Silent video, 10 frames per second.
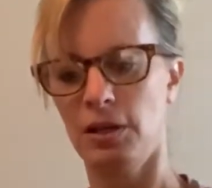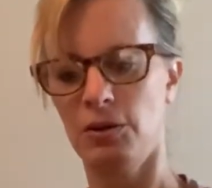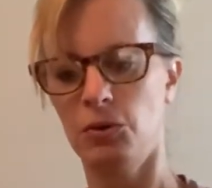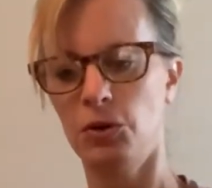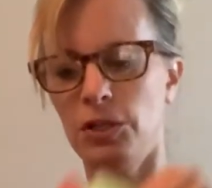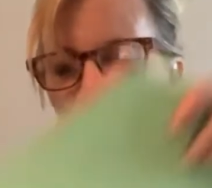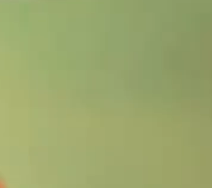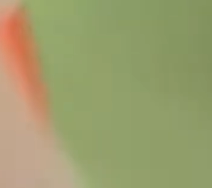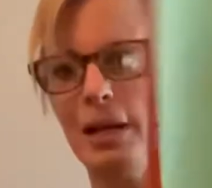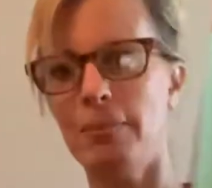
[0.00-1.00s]

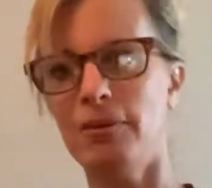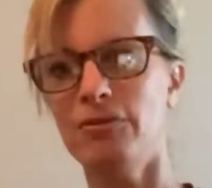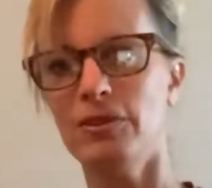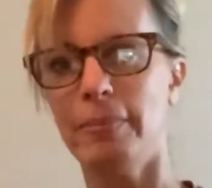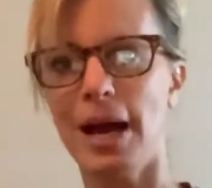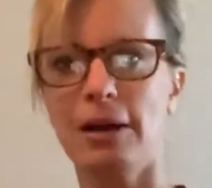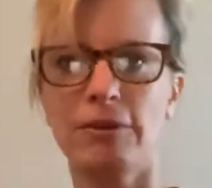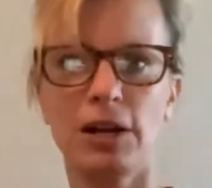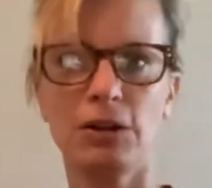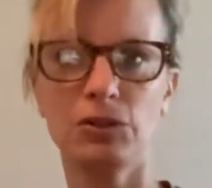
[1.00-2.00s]
orange paper for the
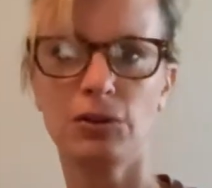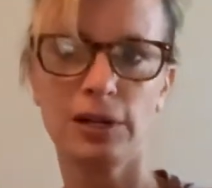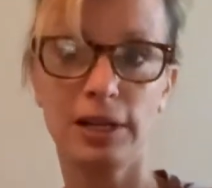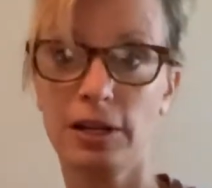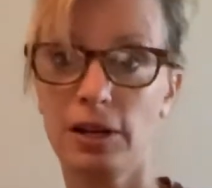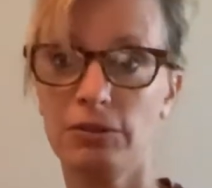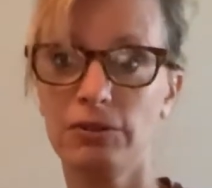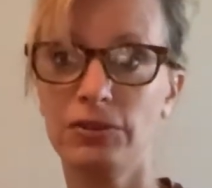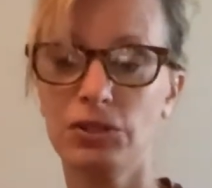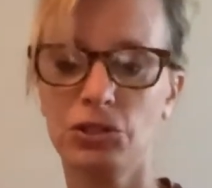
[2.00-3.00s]
background or any color
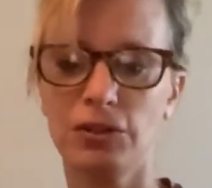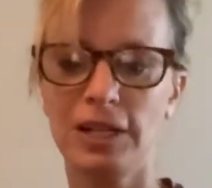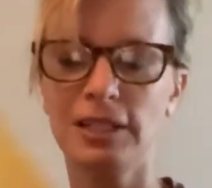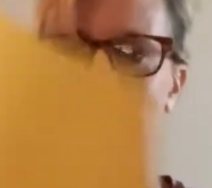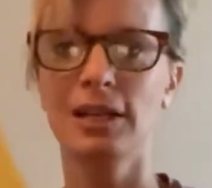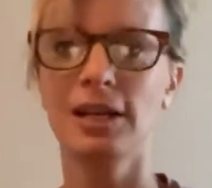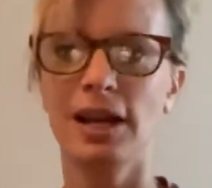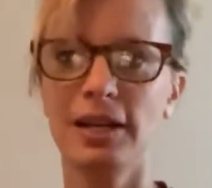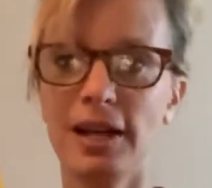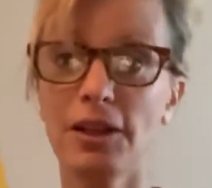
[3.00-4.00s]
of your choice,
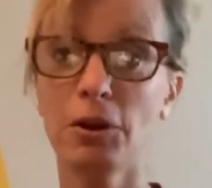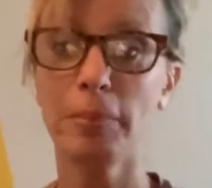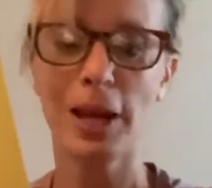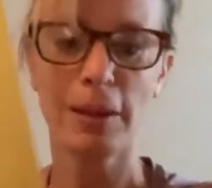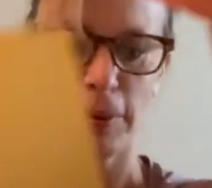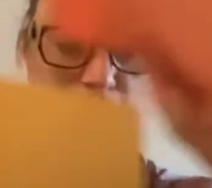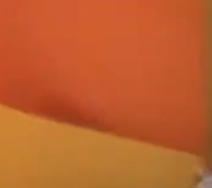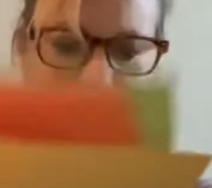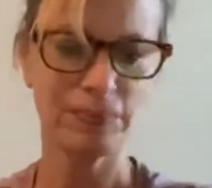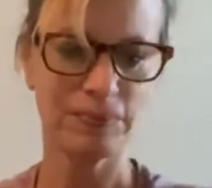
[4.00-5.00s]
and yellow paper,
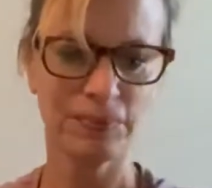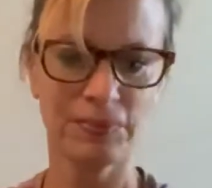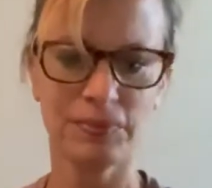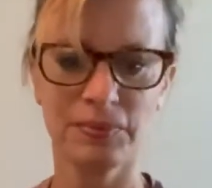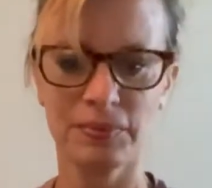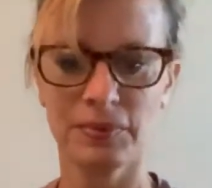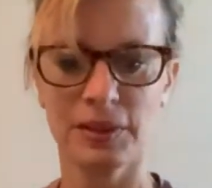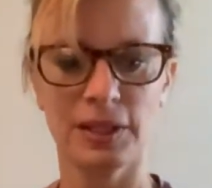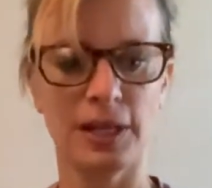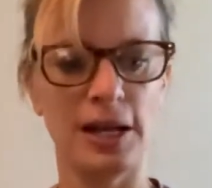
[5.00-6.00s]

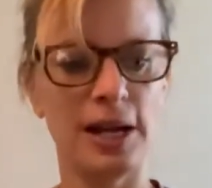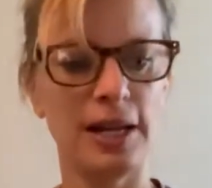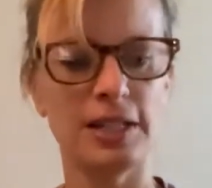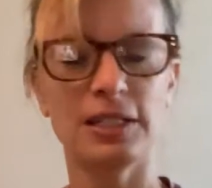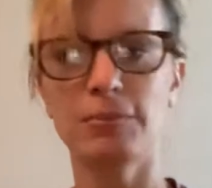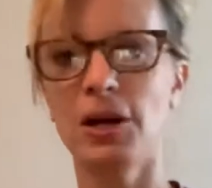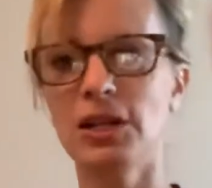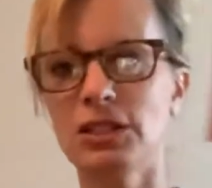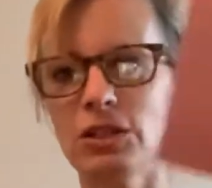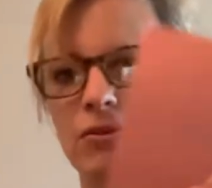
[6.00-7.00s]
and a small
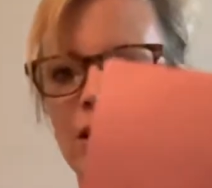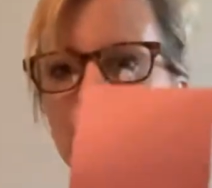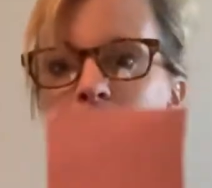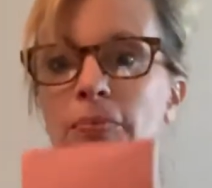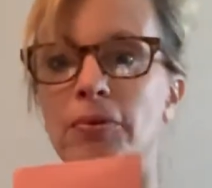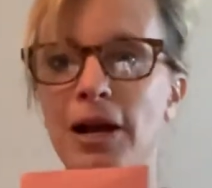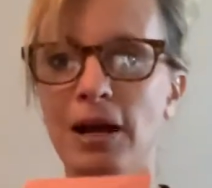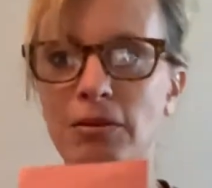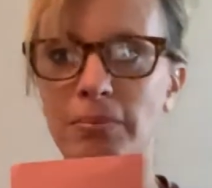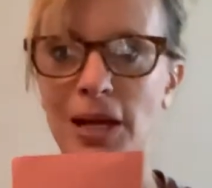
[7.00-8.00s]
square of
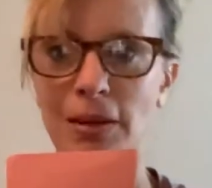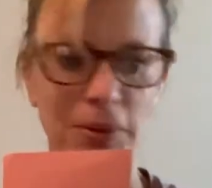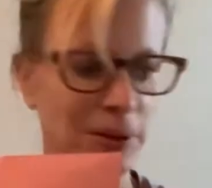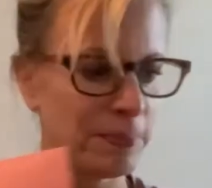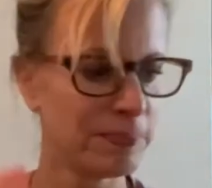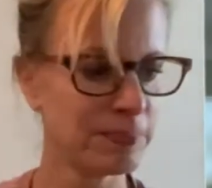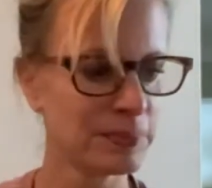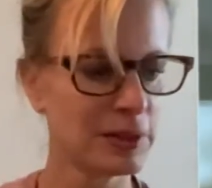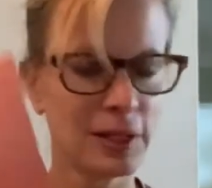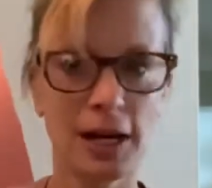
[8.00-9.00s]
brown paper.
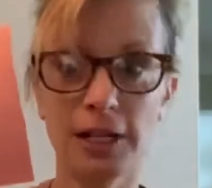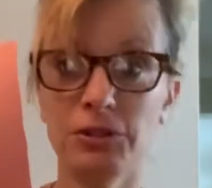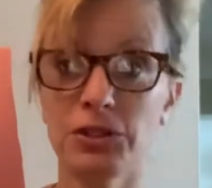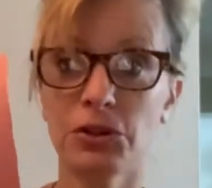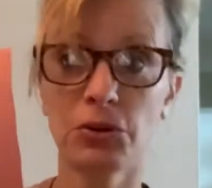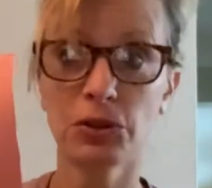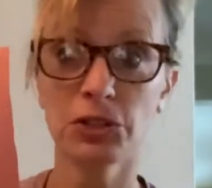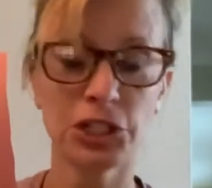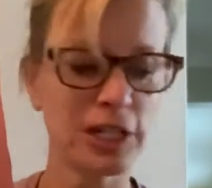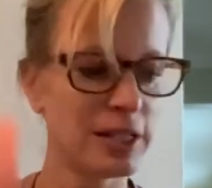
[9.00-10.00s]
I used a 1/4
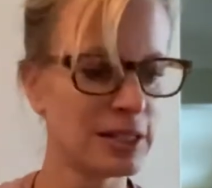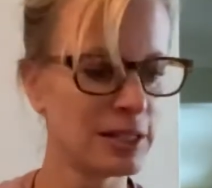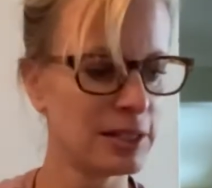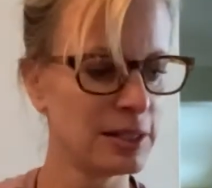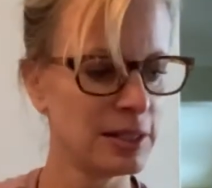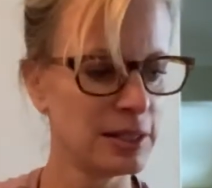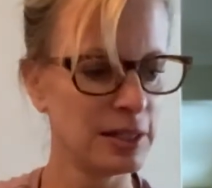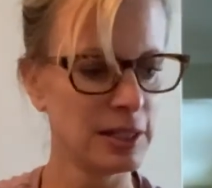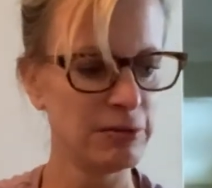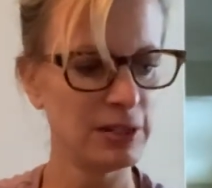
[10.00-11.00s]
sheet.
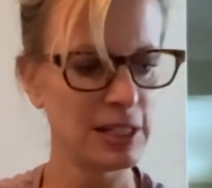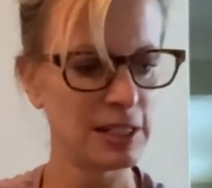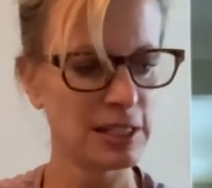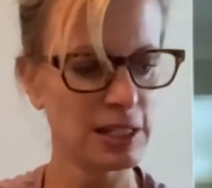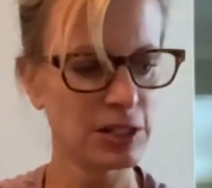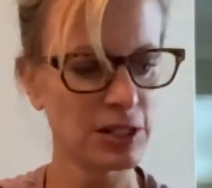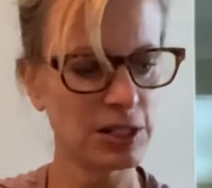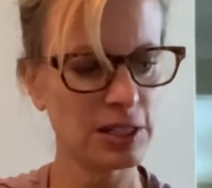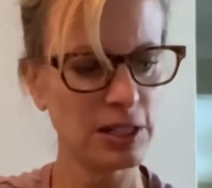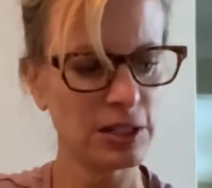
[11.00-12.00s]
You will need
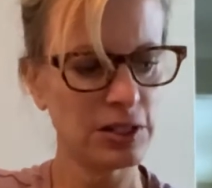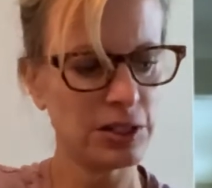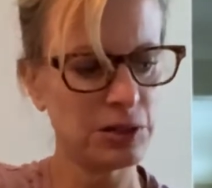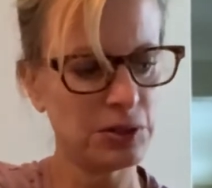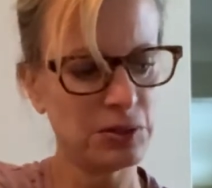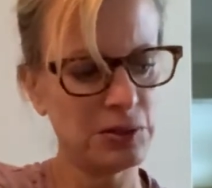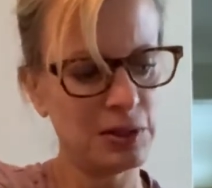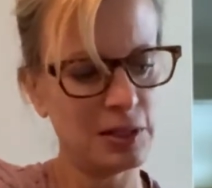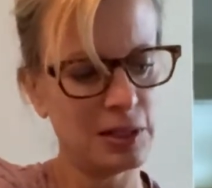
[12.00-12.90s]
scissors and glue,